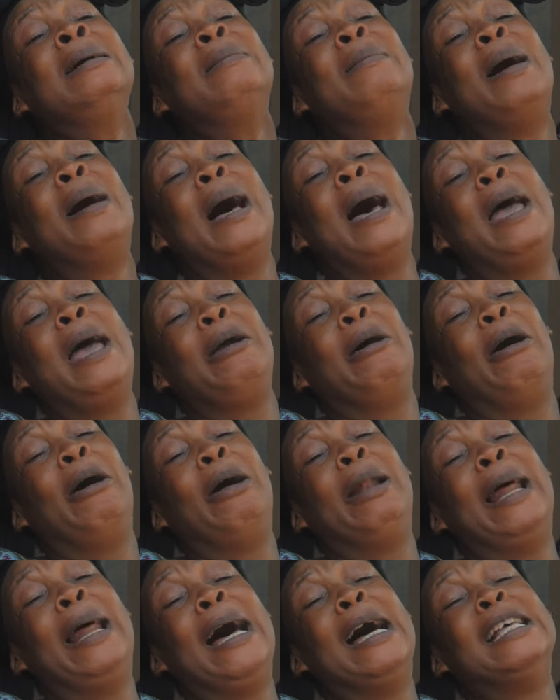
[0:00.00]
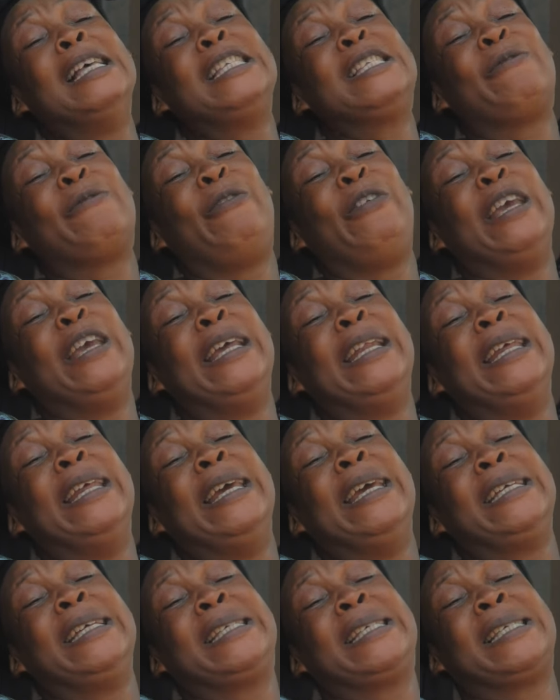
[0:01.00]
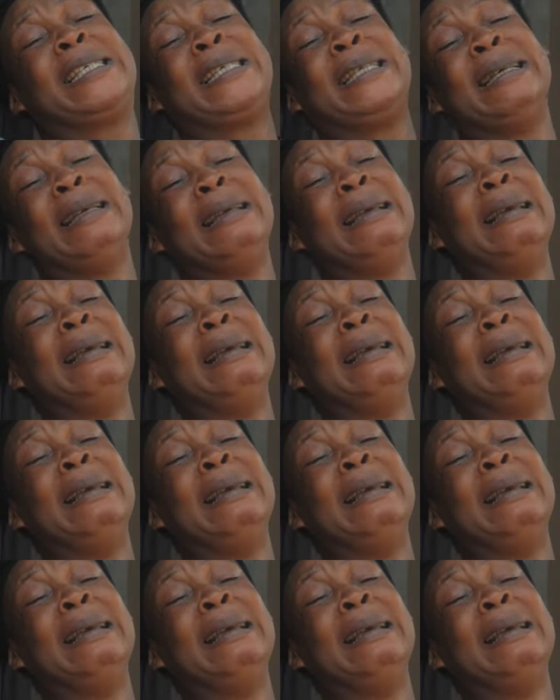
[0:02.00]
My all has finished.